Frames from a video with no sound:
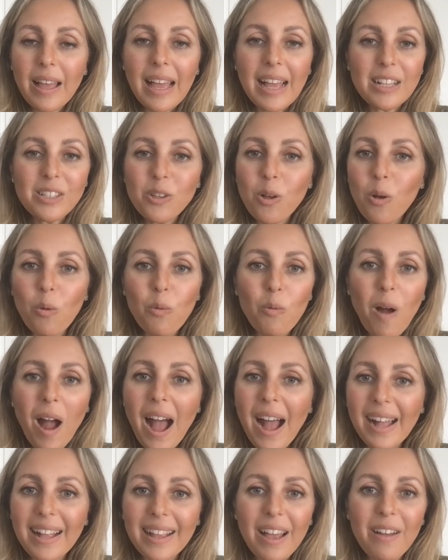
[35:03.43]
it's all
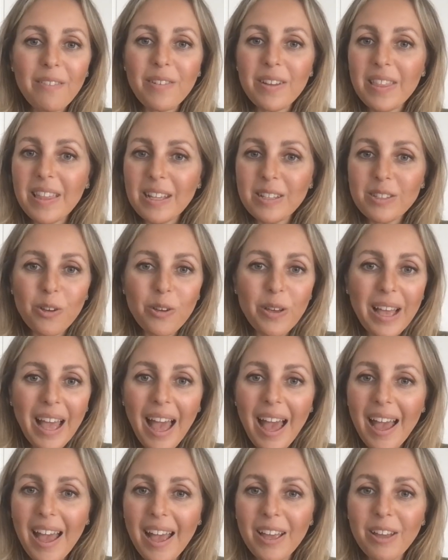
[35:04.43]
right, everything's
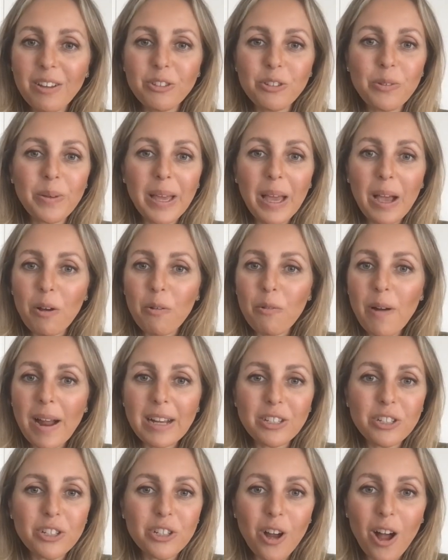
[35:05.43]
okay, you're doing a
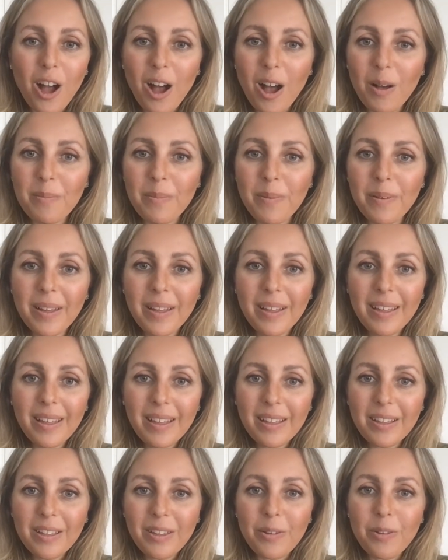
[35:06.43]
great job,
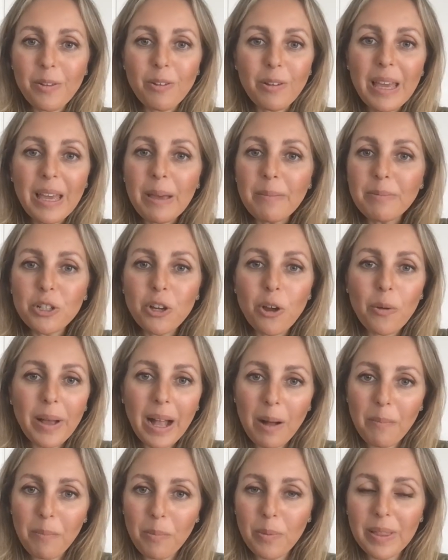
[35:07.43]
keep showing
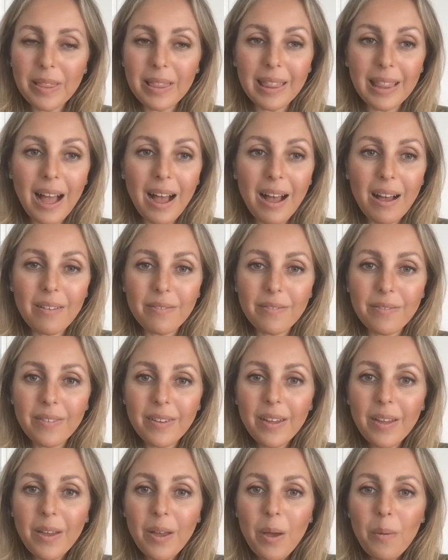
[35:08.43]
up with love.
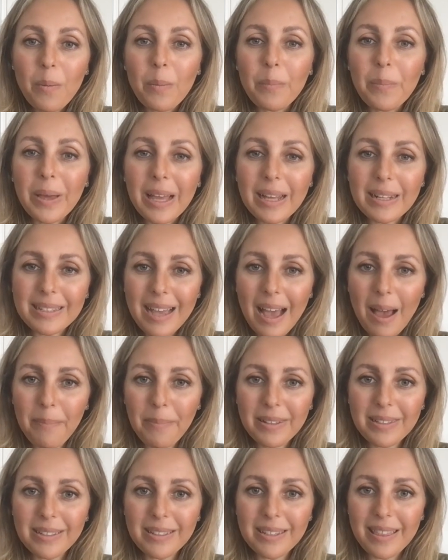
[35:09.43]
When we can tap
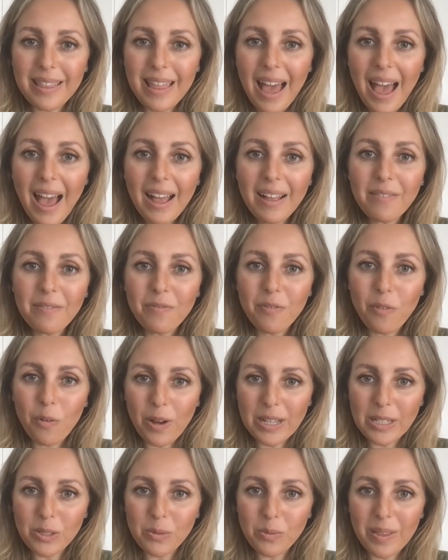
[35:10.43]
into that
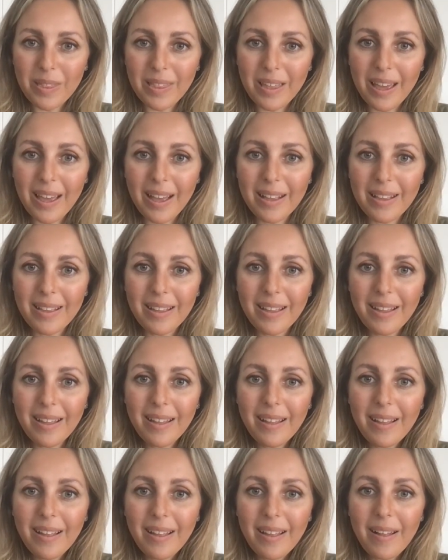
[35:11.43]
voice within,
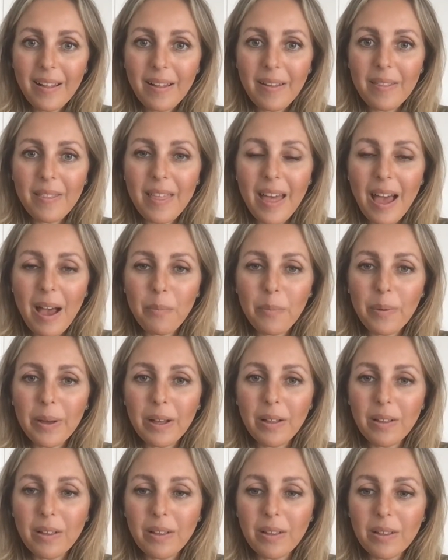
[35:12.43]
that
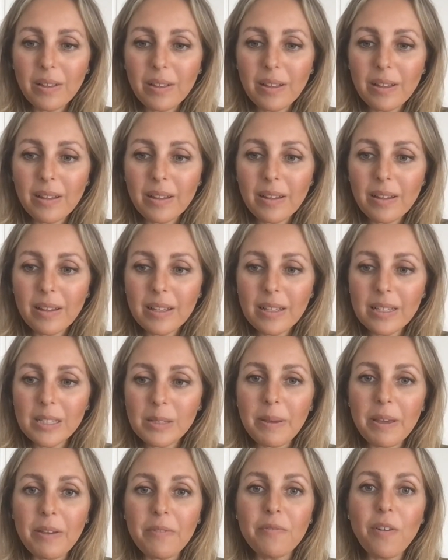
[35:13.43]
will
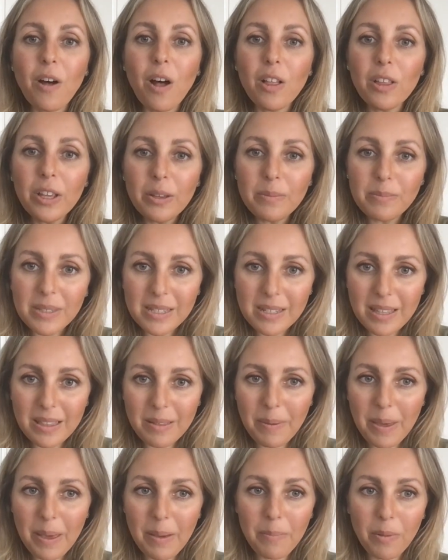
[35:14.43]
speak volumes to
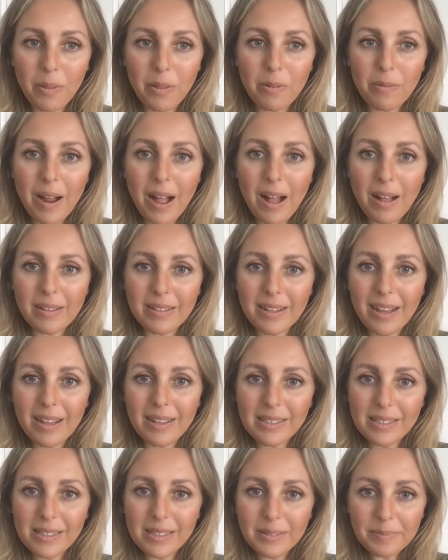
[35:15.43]
the people around
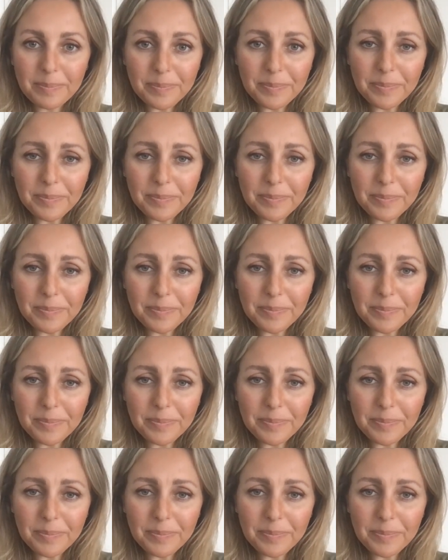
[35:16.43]
us,